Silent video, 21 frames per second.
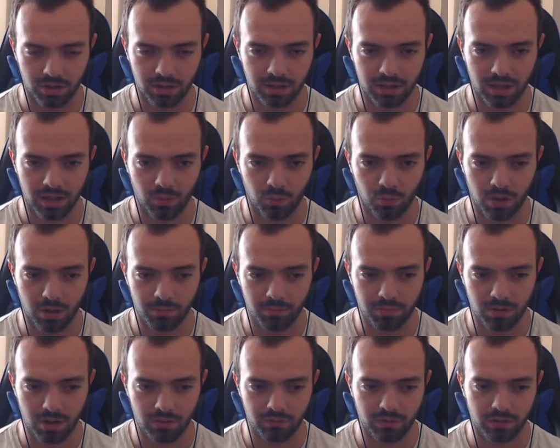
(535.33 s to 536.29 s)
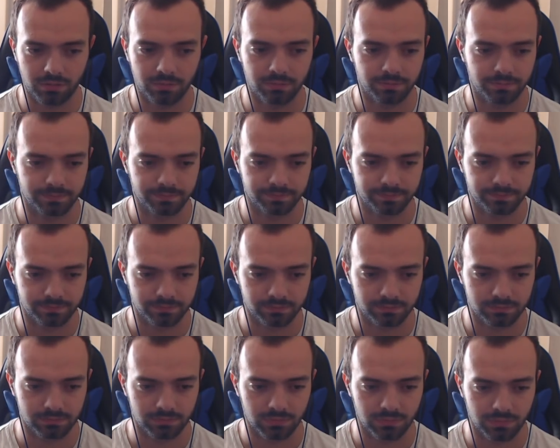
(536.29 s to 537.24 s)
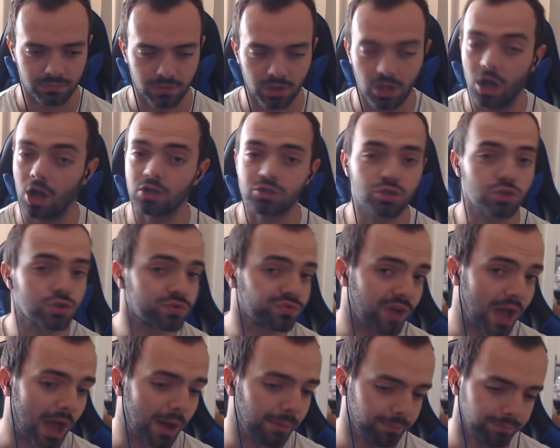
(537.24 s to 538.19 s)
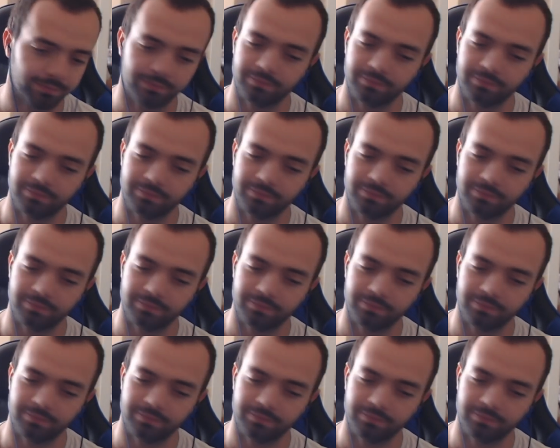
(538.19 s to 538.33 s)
get one brother. Can't choose fam.